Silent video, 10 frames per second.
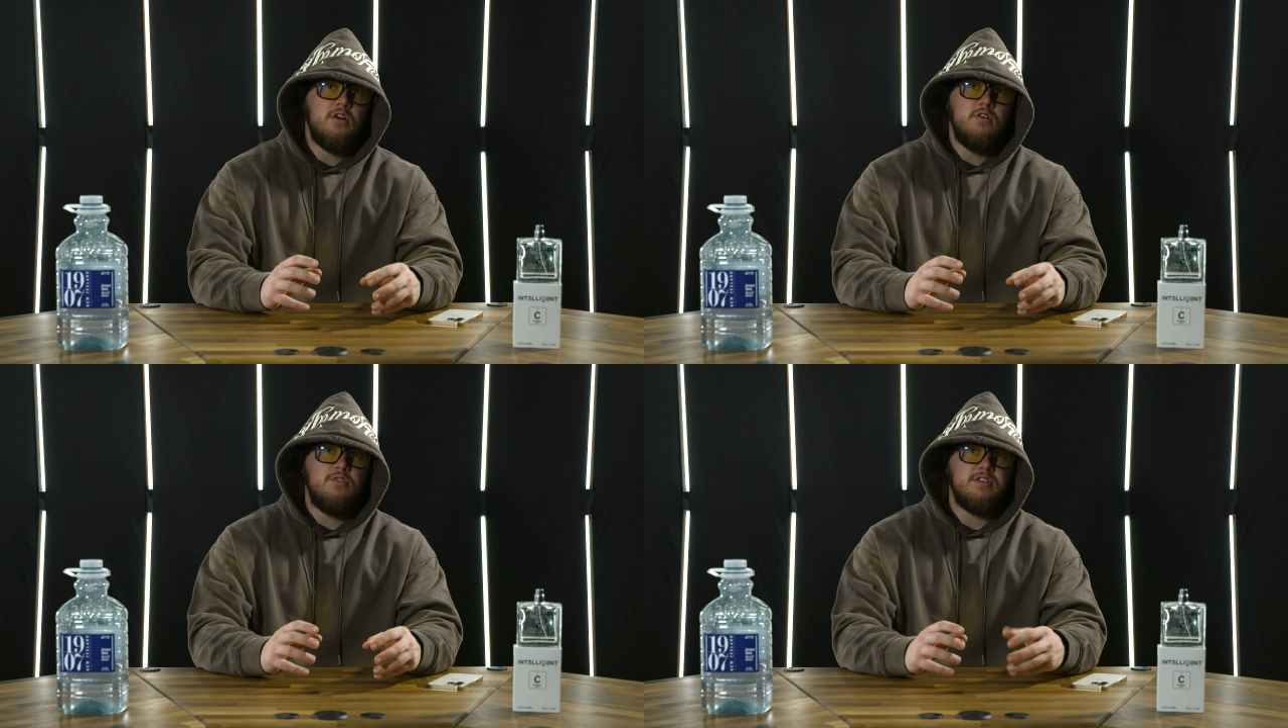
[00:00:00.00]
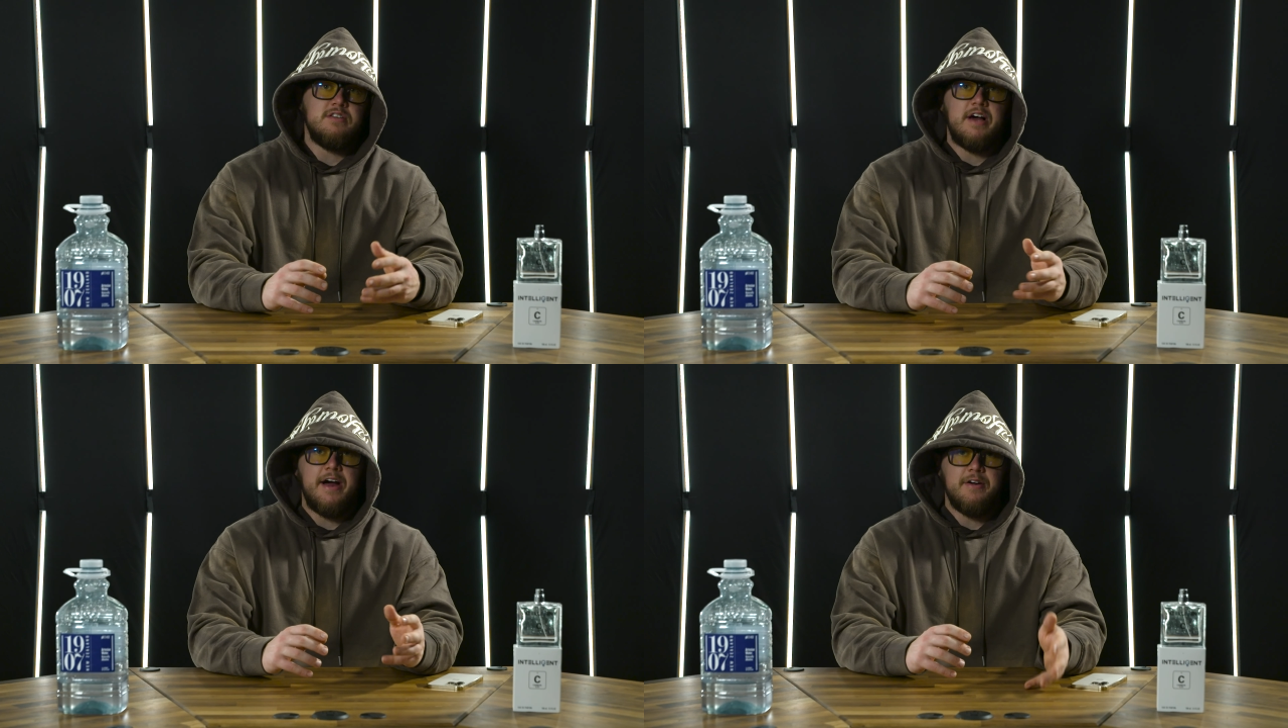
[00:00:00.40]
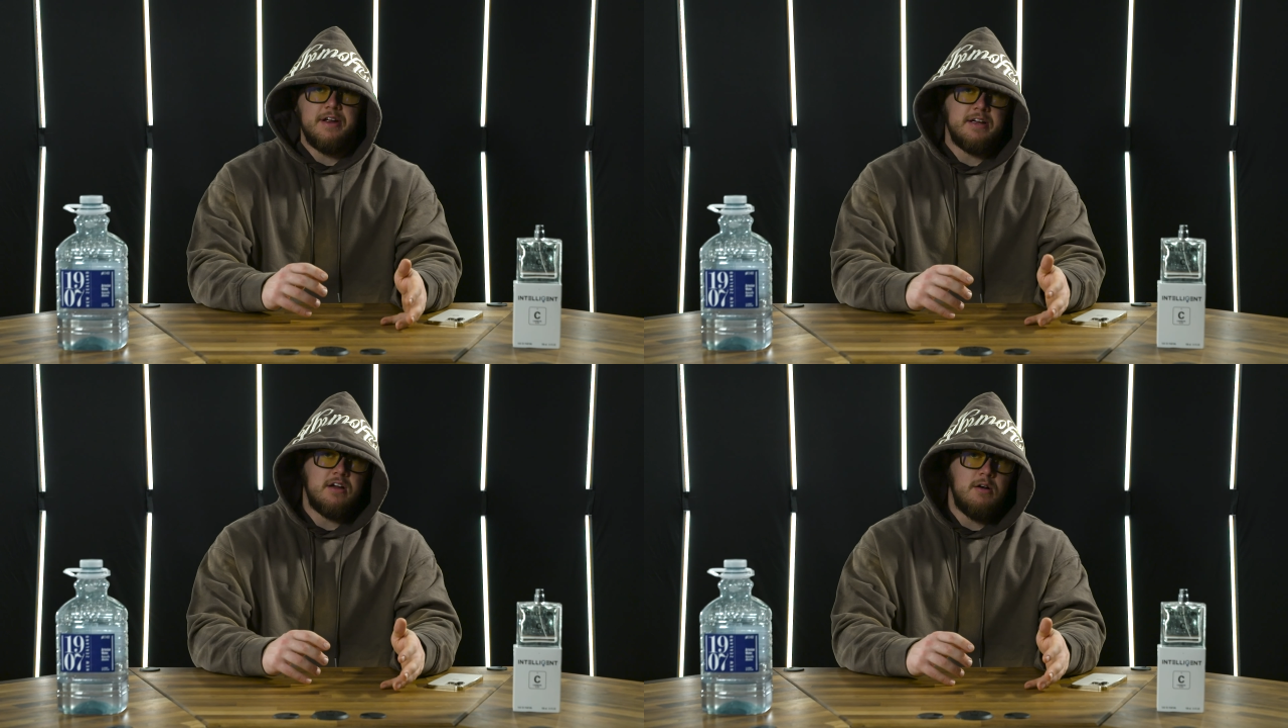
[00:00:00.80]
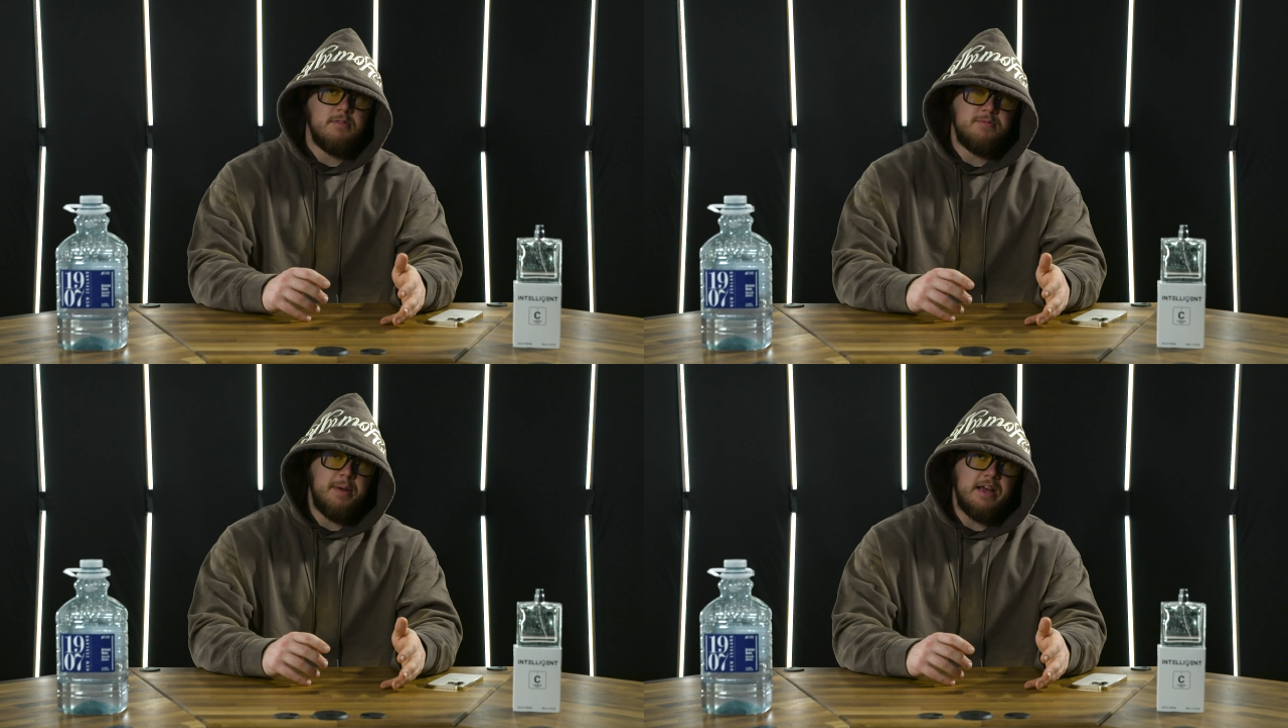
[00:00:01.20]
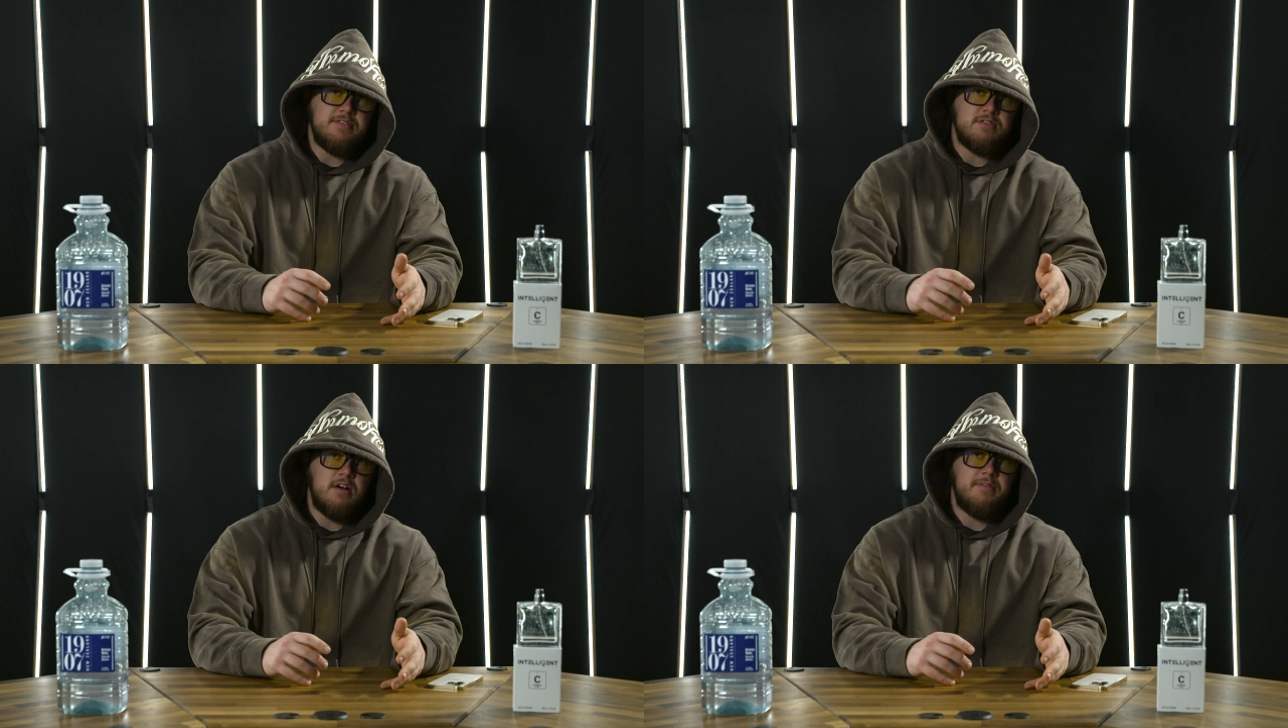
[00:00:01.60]
whose entire income is
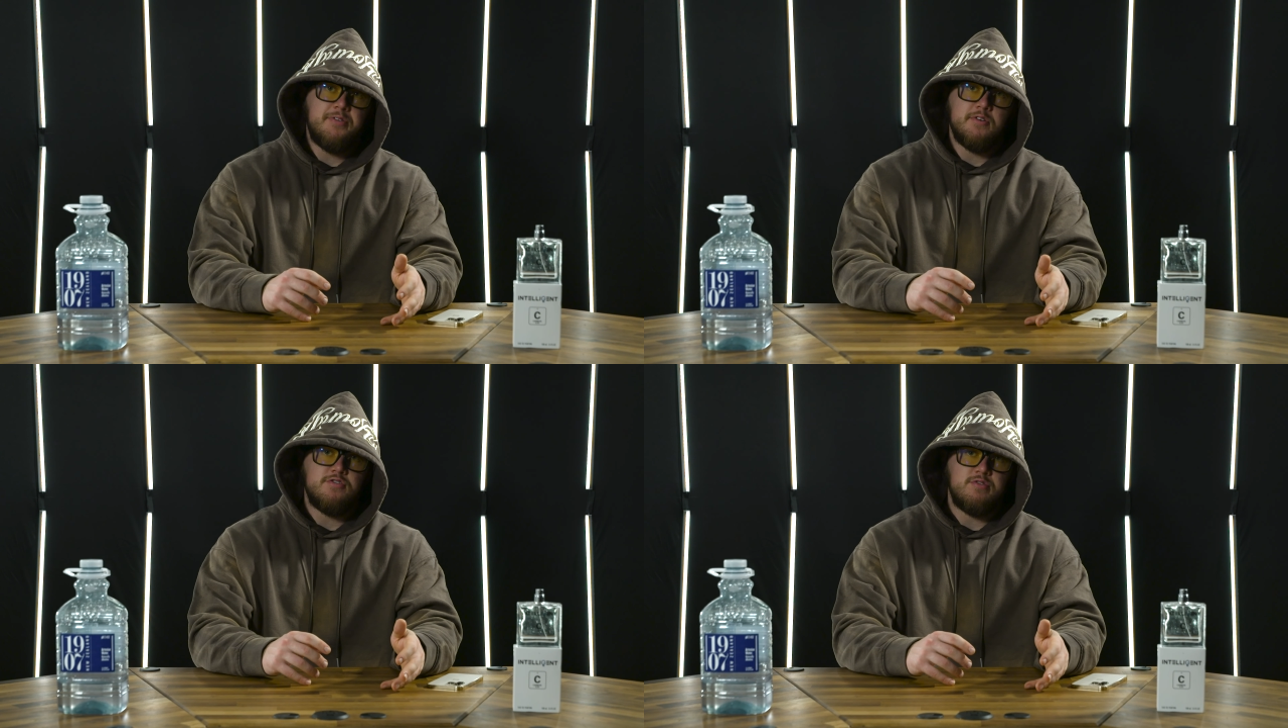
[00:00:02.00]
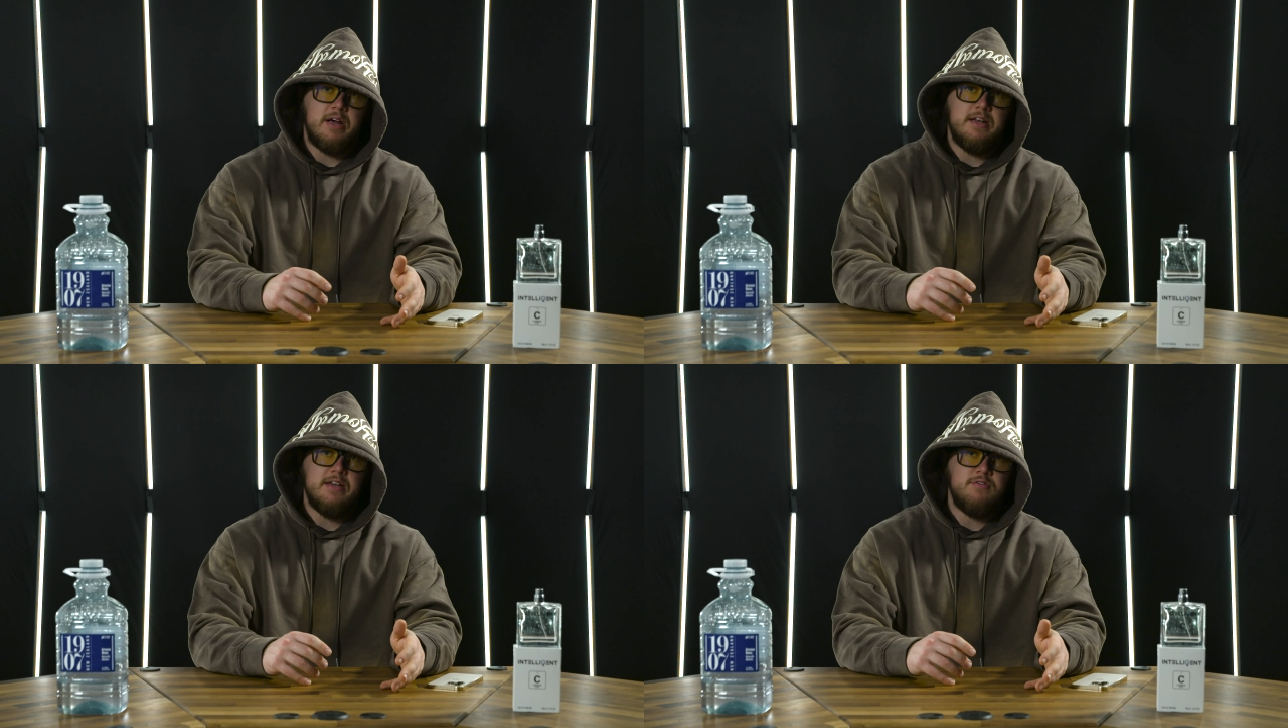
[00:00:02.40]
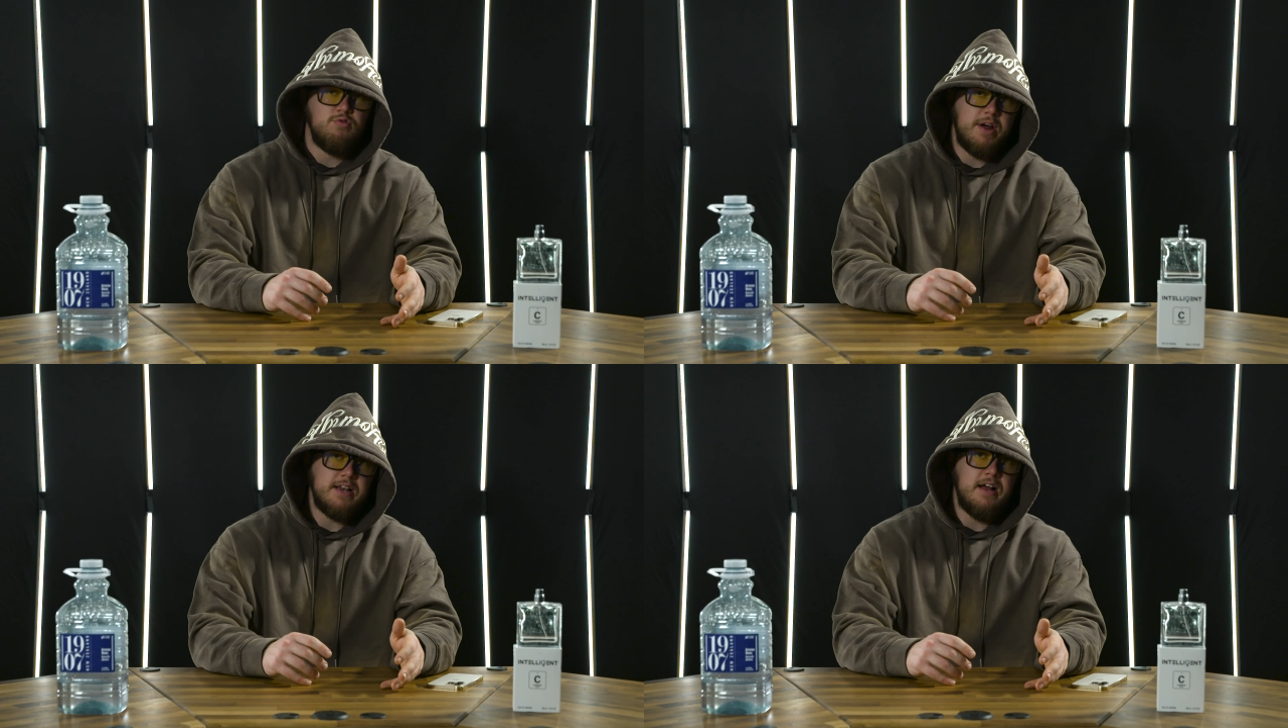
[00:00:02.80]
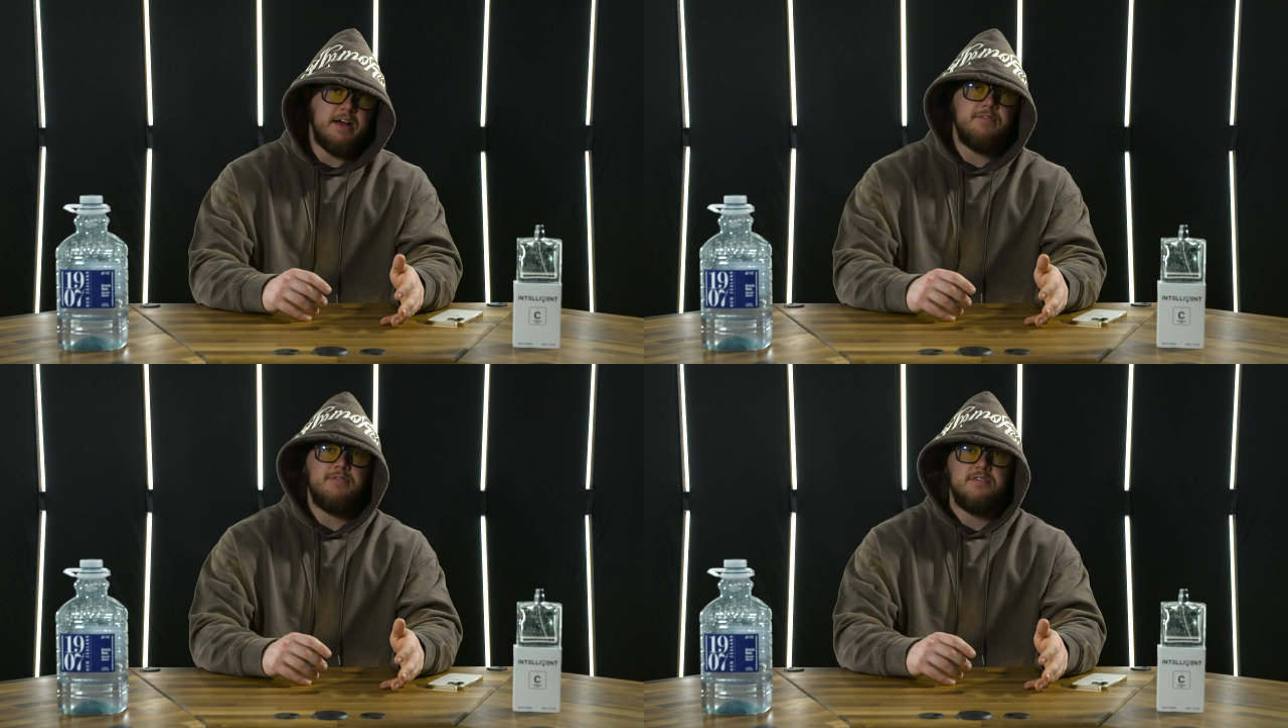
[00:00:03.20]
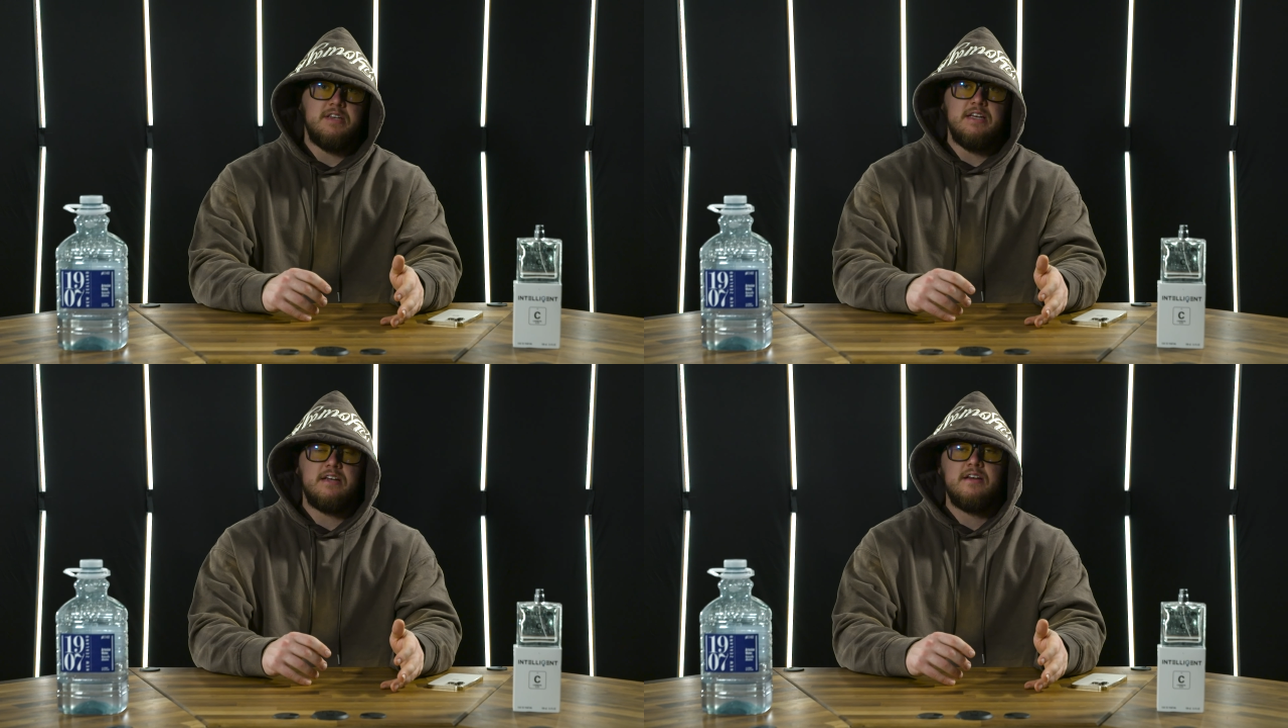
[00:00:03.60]
based off their shredded redline physique.